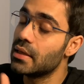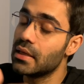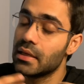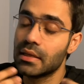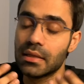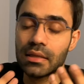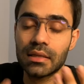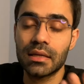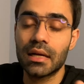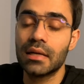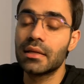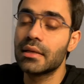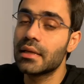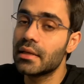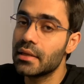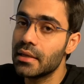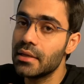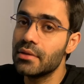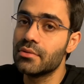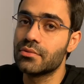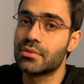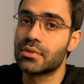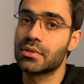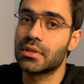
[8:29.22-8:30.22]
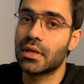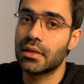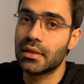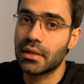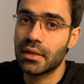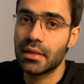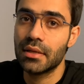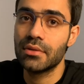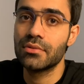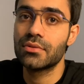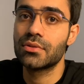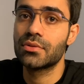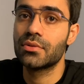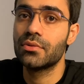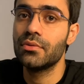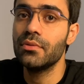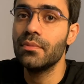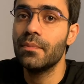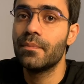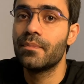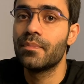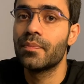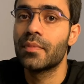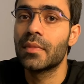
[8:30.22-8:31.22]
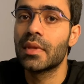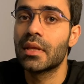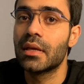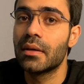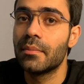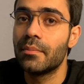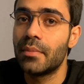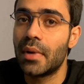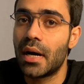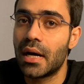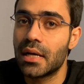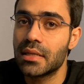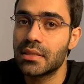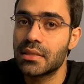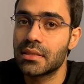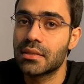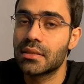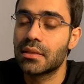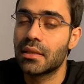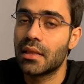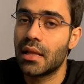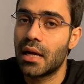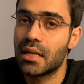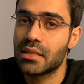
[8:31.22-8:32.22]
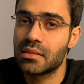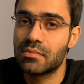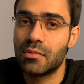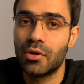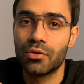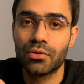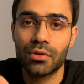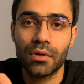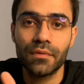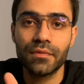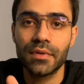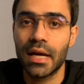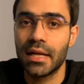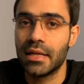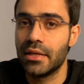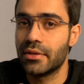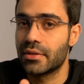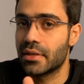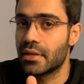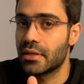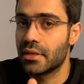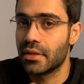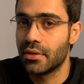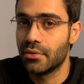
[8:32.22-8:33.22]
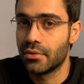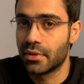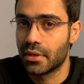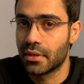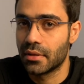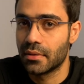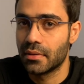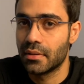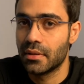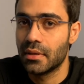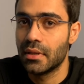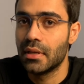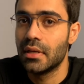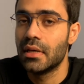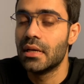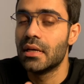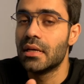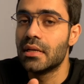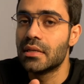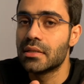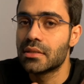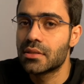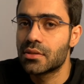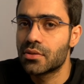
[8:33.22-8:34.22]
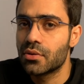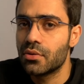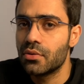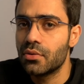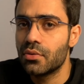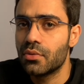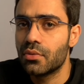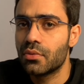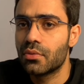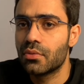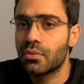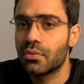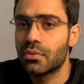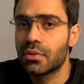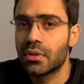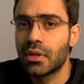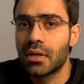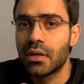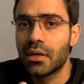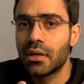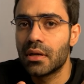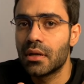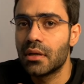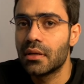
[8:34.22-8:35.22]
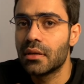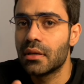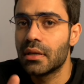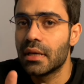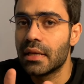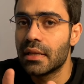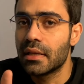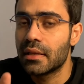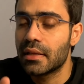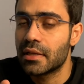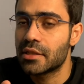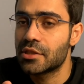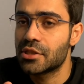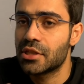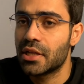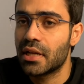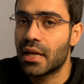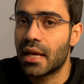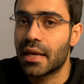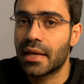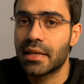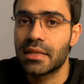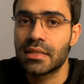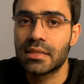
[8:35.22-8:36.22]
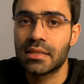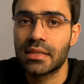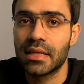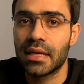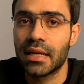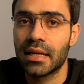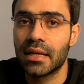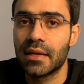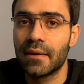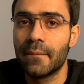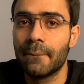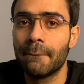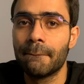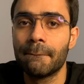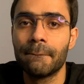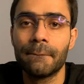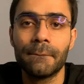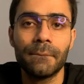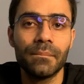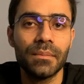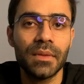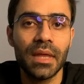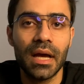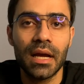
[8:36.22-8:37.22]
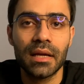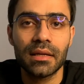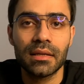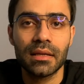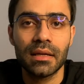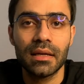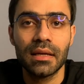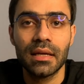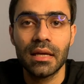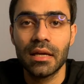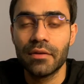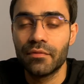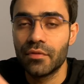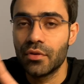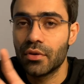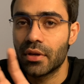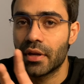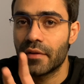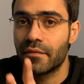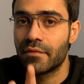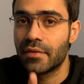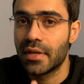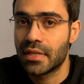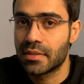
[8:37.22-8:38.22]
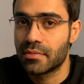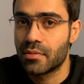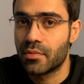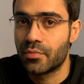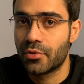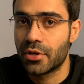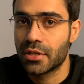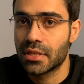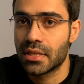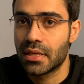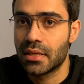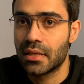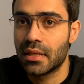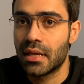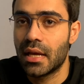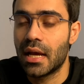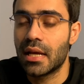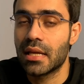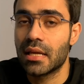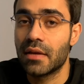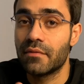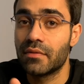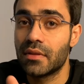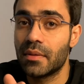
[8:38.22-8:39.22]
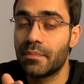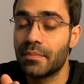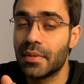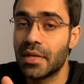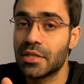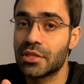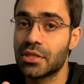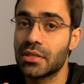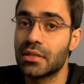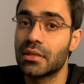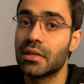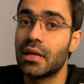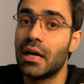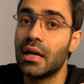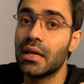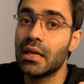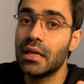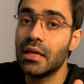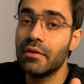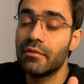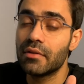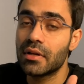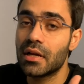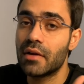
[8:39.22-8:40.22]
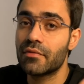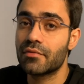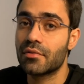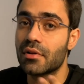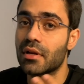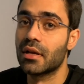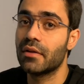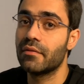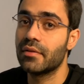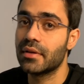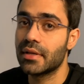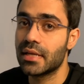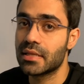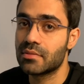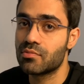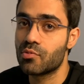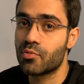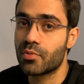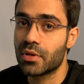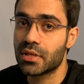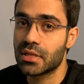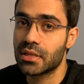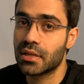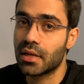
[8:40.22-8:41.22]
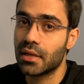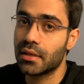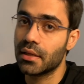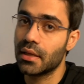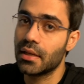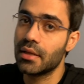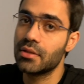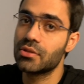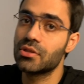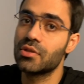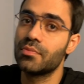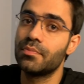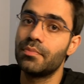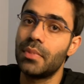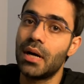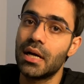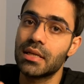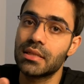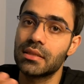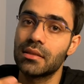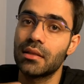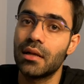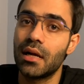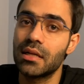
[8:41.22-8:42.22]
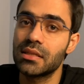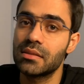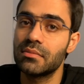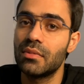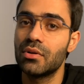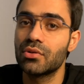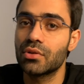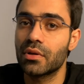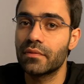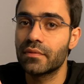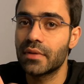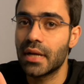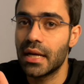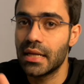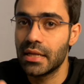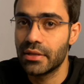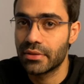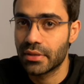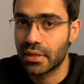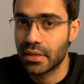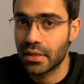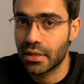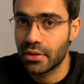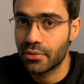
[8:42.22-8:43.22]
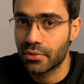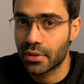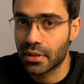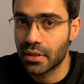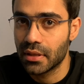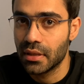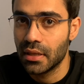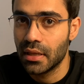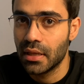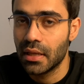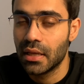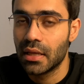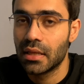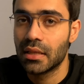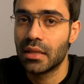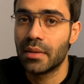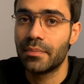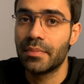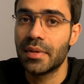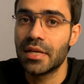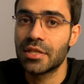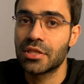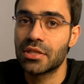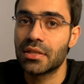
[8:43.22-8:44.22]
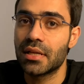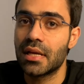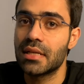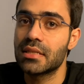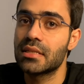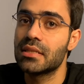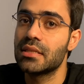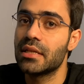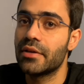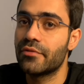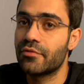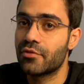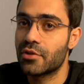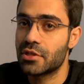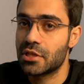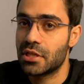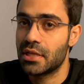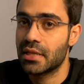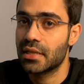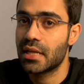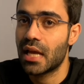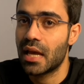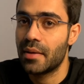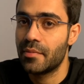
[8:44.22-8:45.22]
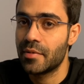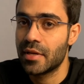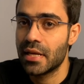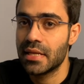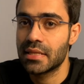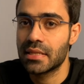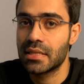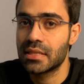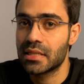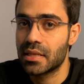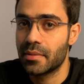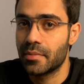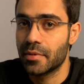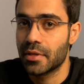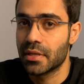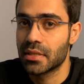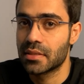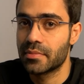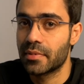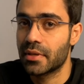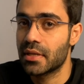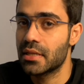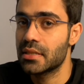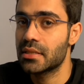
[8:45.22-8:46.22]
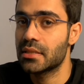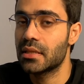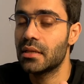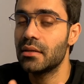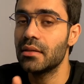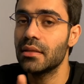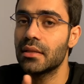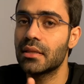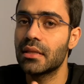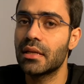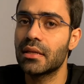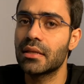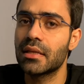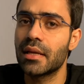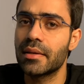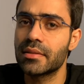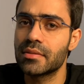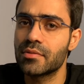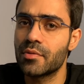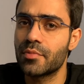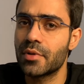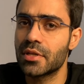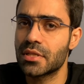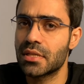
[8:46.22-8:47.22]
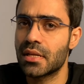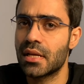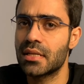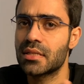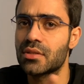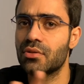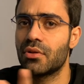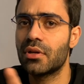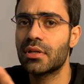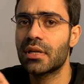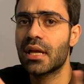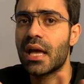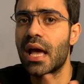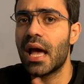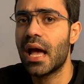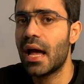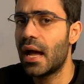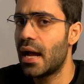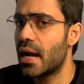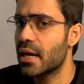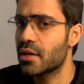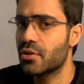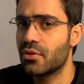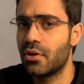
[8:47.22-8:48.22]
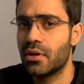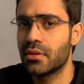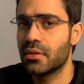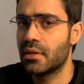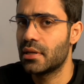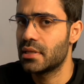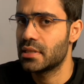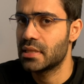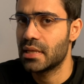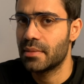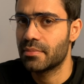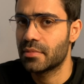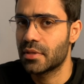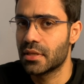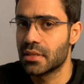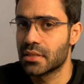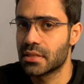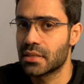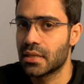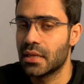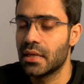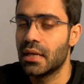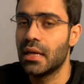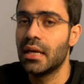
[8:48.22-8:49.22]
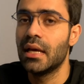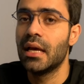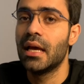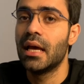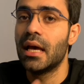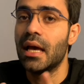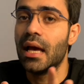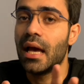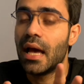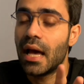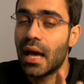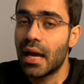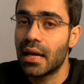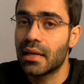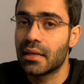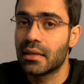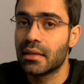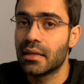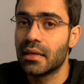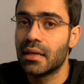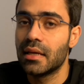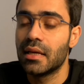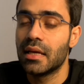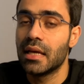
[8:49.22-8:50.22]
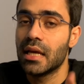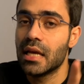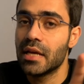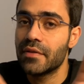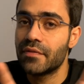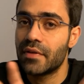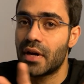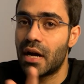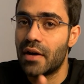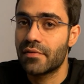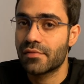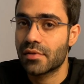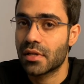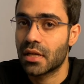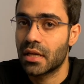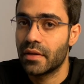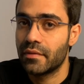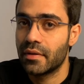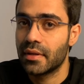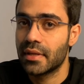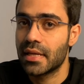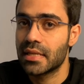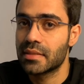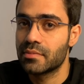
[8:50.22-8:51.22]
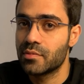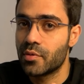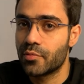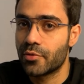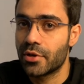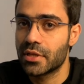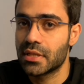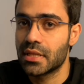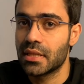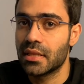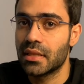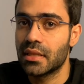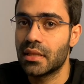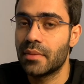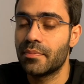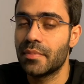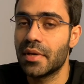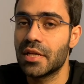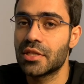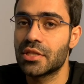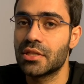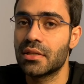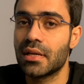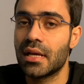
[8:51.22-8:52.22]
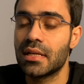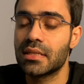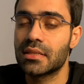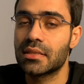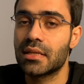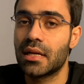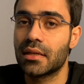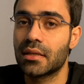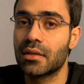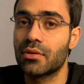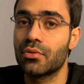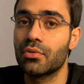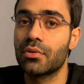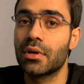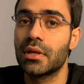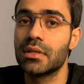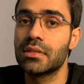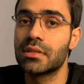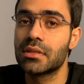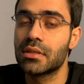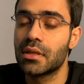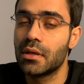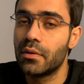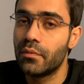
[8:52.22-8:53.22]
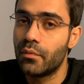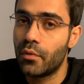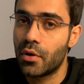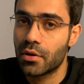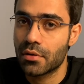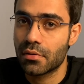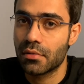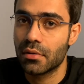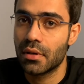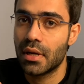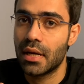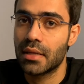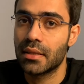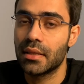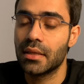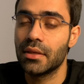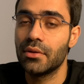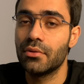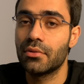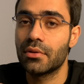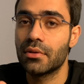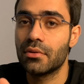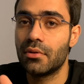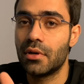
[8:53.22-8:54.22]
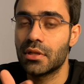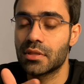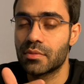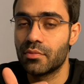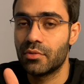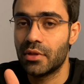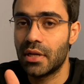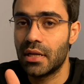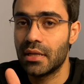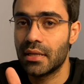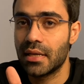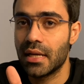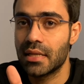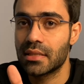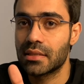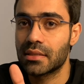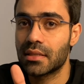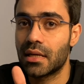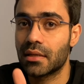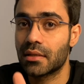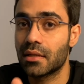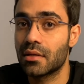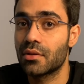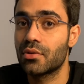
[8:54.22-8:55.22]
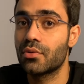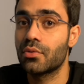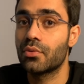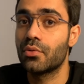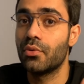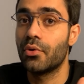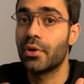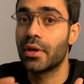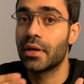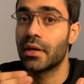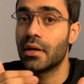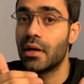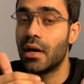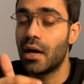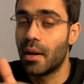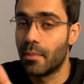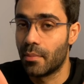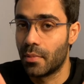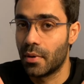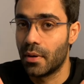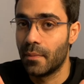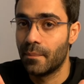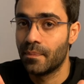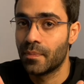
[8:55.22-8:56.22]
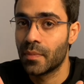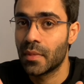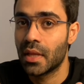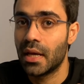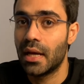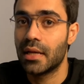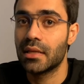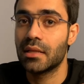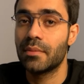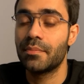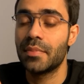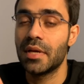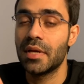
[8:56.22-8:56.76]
continues to pass large amount of diluted urine. So in a nutshell, I can say that if you give desmopressin, and if the patient, even after giving desmopressin, continues to pass large amount of diluted urine, the patient has nephrogenic diabetes insipidus, because the desmopressin has not acted on the receptors. And if after giving desmopressin, the patient has started to conserve water and the urine osmolality has started to going up, and the